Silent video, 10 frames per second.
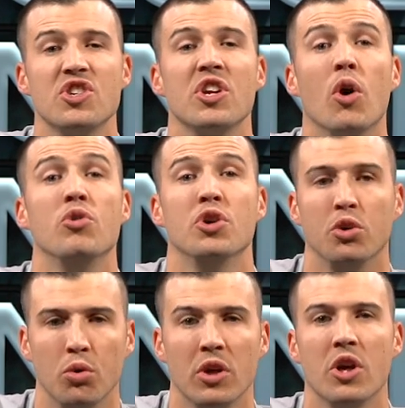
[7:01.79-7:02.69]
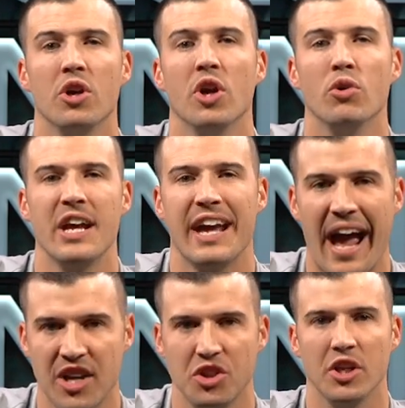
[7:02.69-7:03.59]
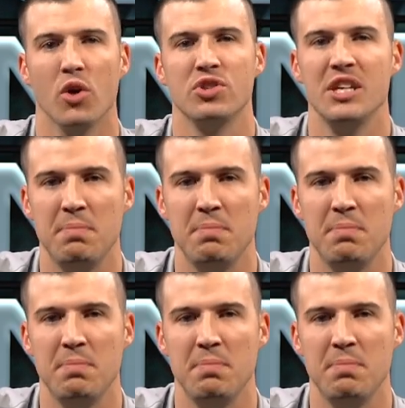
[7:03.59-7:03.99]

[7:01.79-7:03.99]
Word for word: to just go do go take action go see